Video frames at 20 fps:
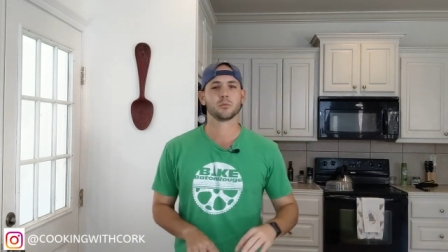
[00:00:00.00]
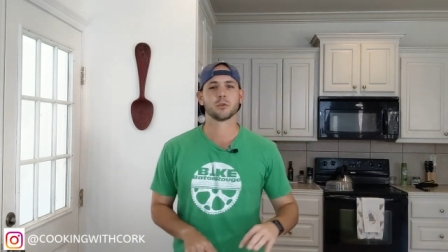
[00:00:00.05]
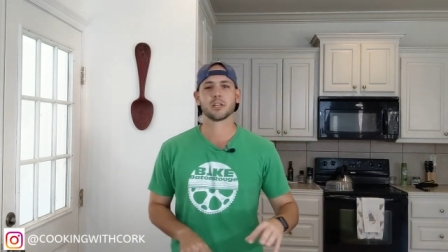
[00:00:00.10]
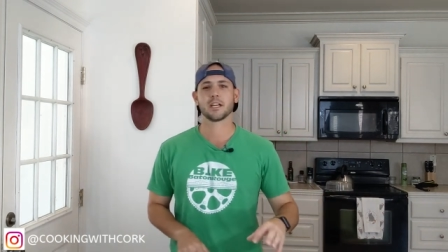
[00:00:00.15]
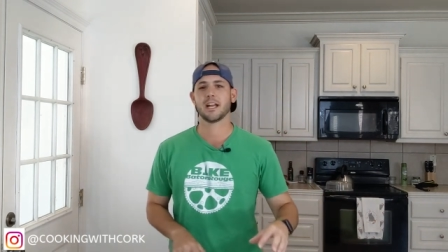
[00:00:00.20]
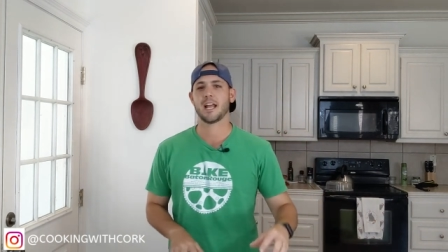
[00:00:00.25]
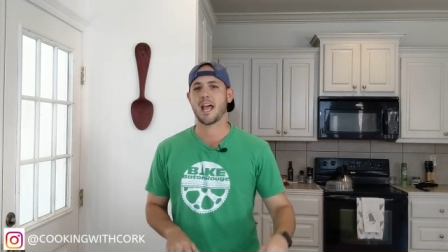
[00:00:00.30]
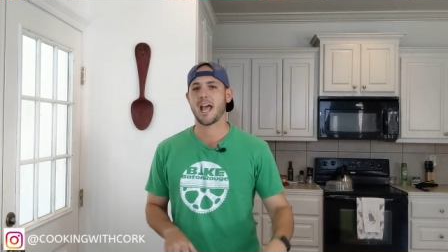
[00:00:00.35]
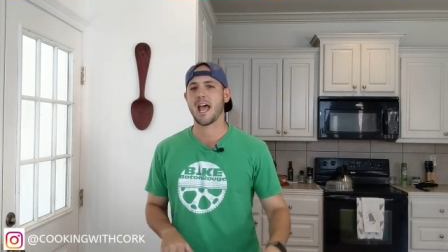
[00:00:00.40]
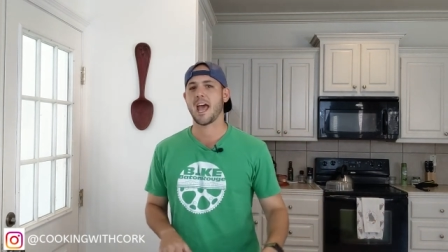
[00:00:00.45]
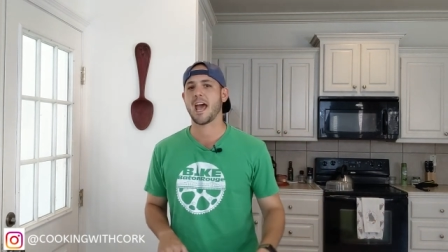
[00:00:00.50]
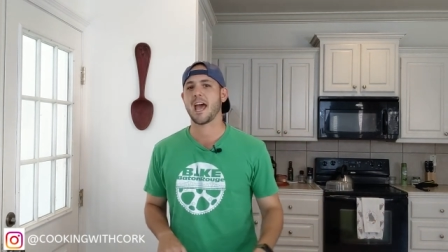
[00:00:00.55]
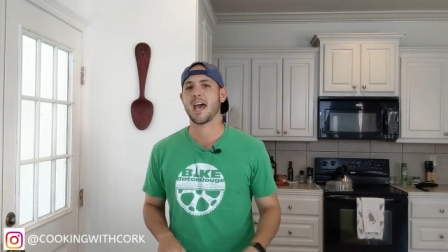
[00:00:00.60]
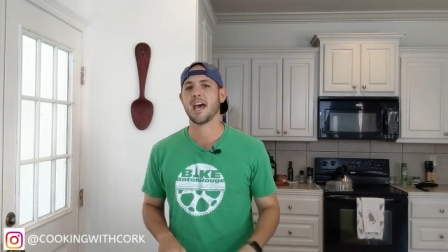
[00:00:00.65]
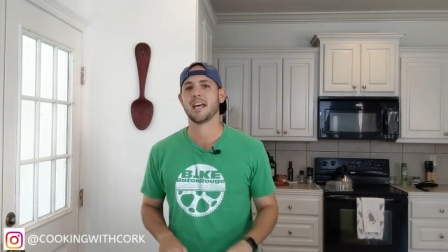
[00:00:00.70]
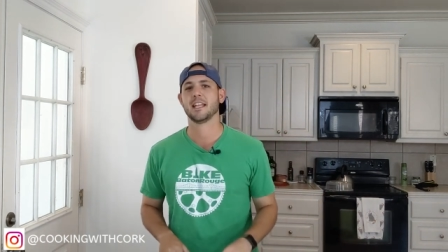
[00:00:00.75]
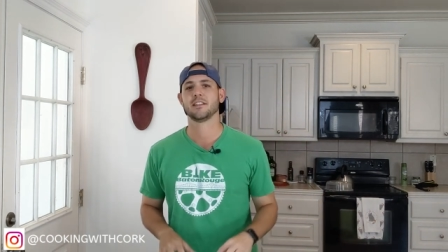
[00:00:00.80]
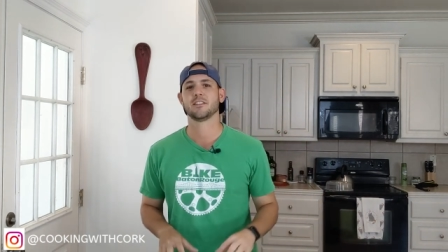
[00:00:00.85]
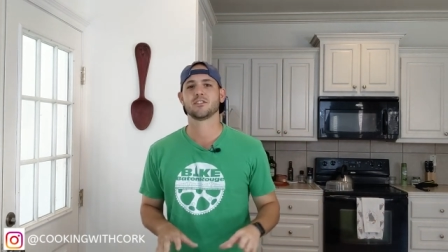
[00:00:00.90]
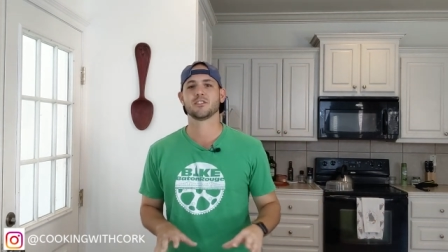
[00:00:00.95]
We're gonna
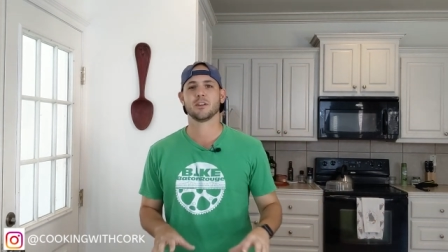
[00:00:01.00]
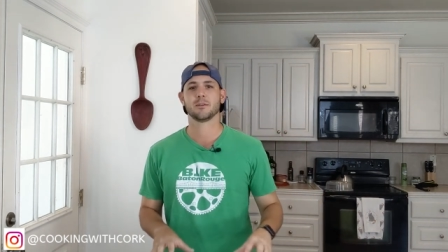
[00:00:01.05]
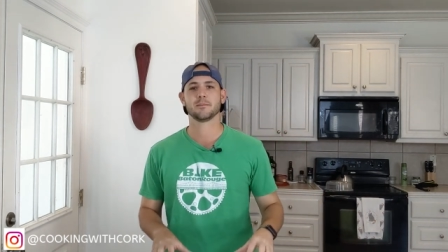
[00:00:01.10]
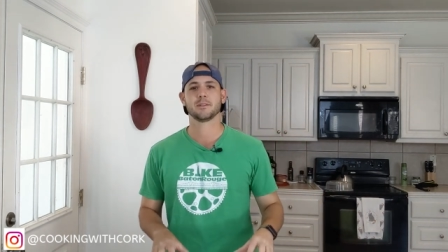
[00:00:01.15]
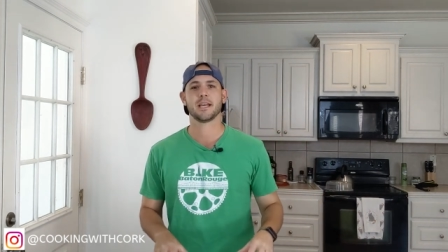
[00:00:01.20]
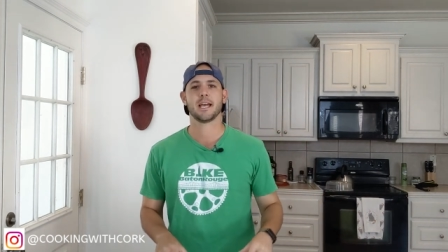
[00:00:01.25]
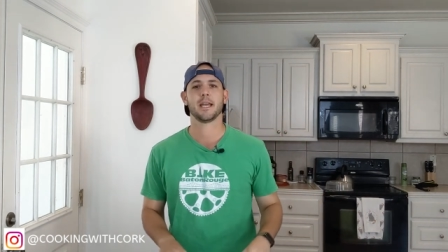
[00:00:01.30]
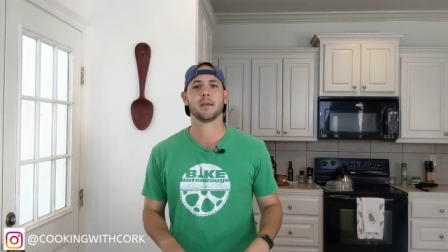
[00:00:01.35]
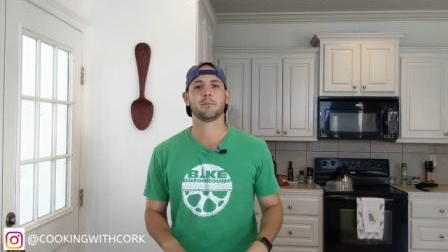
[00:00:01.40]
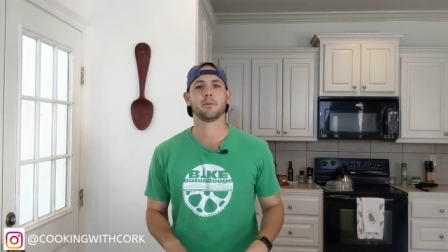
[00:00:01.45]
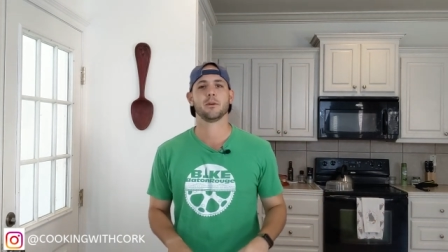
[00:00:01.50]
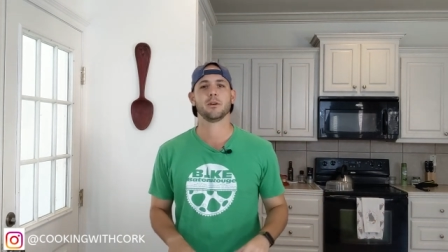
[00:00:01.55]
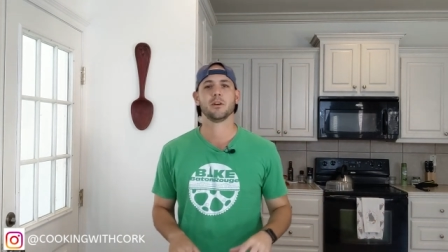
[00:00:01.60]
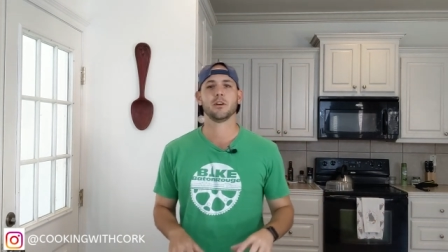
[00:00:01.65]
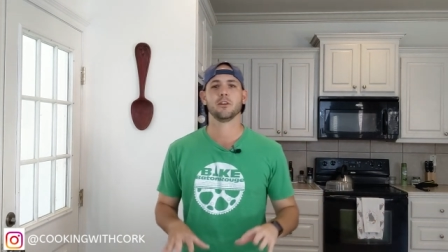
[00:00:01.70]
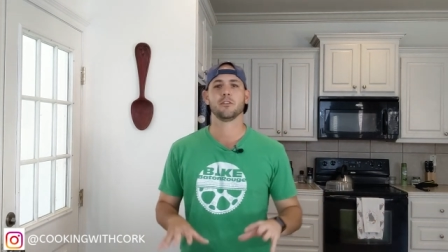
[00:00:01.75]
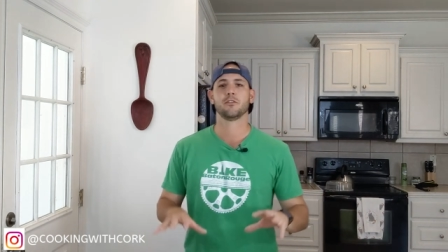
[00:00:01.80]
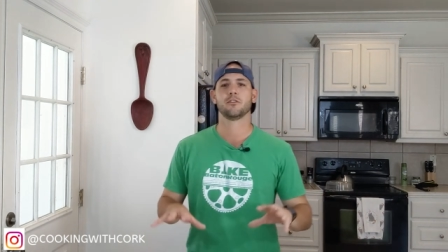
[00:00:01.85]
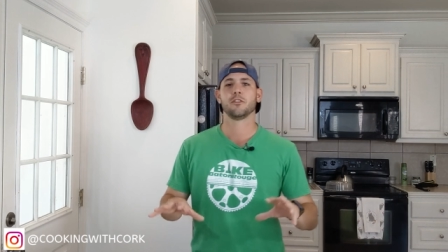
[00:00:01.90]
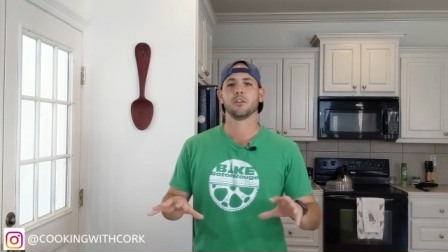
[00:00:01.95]
add some type
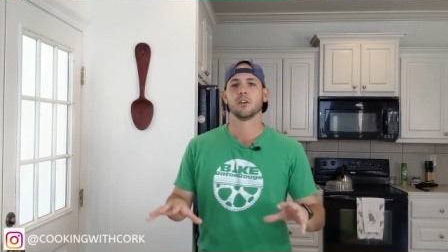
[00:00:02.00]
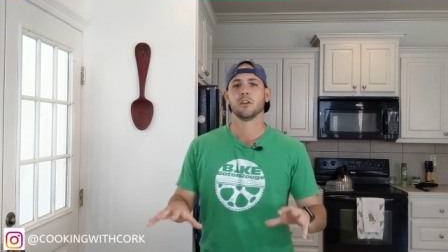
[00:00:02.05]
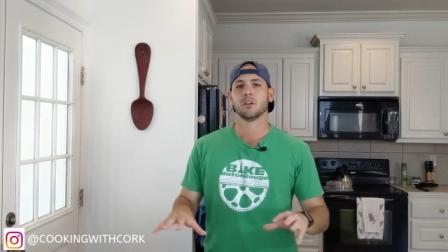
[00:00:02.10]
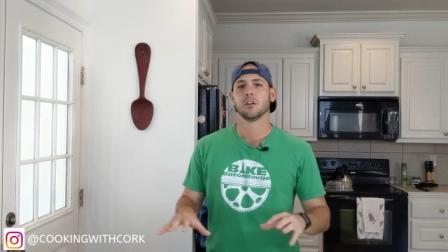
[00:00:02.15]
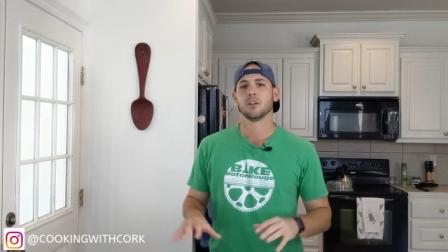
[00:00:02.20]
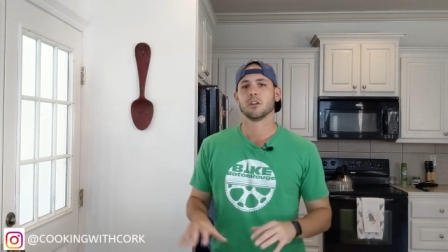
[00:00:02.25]
of